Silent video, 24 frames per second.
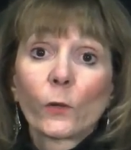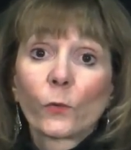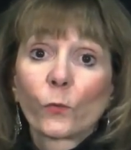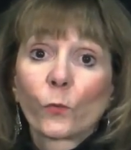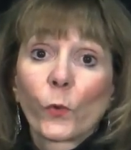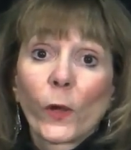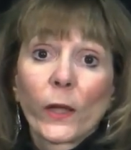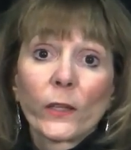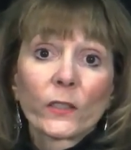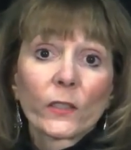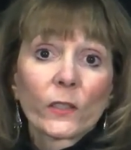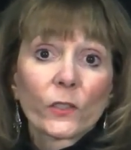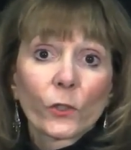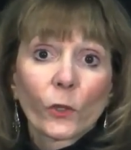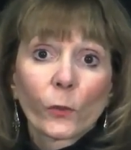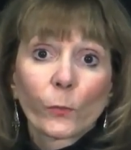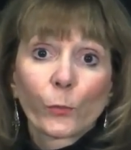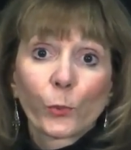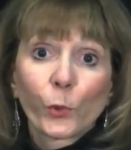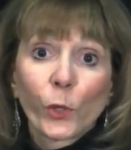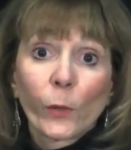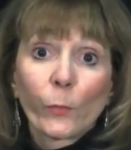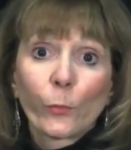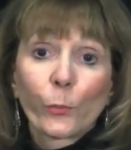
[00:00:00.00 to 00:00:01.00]
raises our
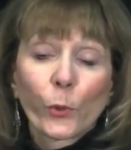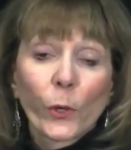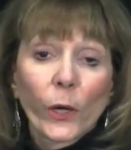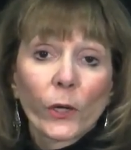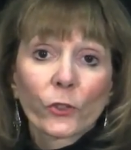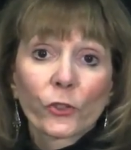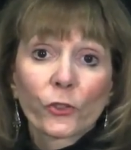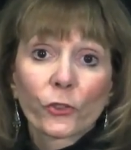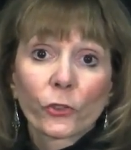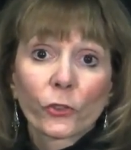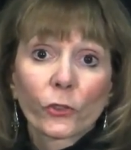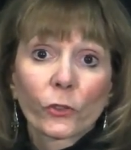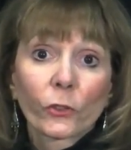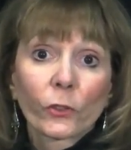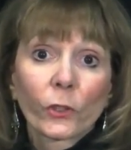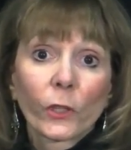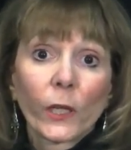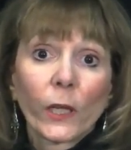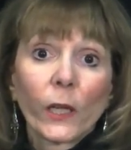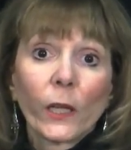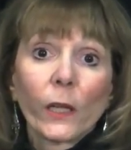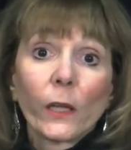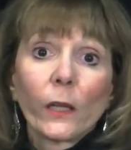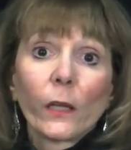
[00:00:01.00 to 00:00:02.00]
blood pressure,
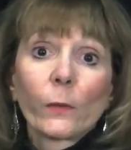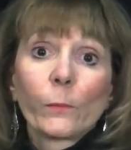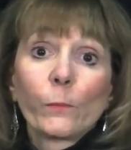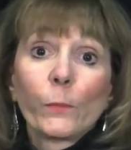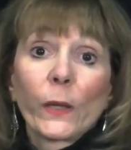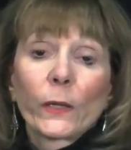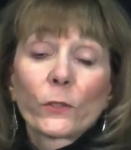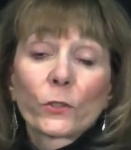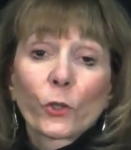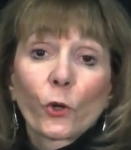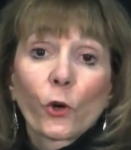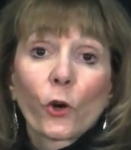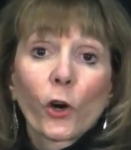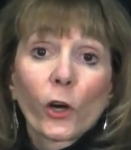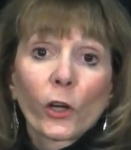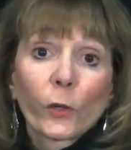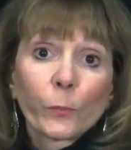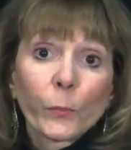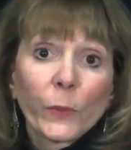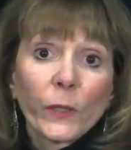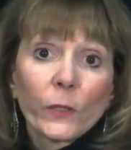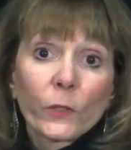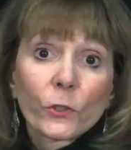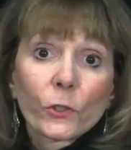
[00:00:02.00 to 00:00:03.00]
makes our
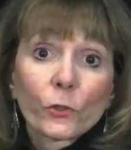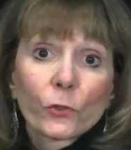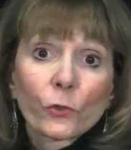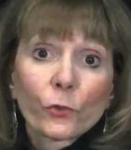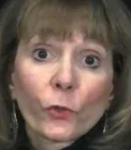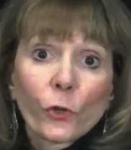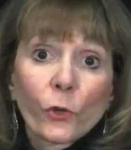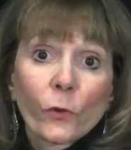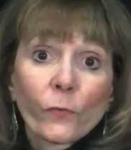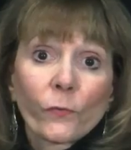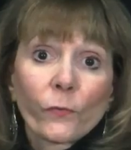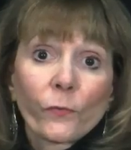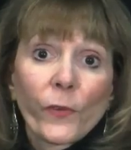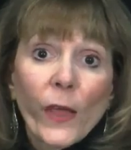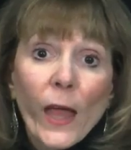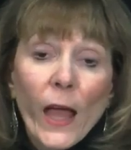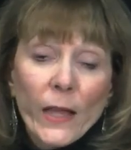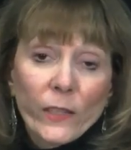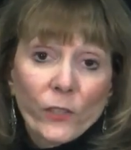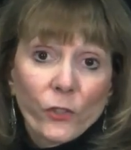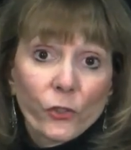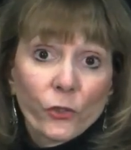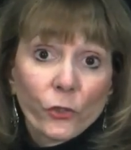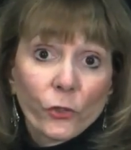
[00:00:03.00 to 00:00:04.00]
heart beat
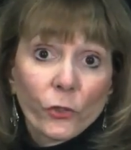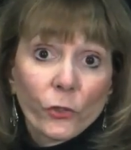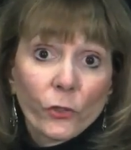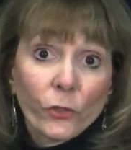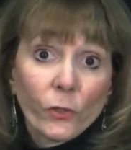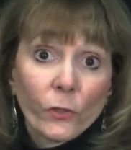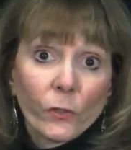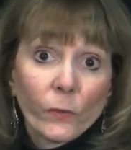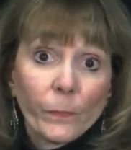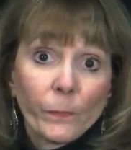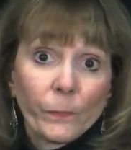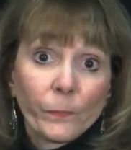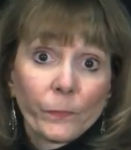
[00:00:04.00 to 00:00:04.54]
faster.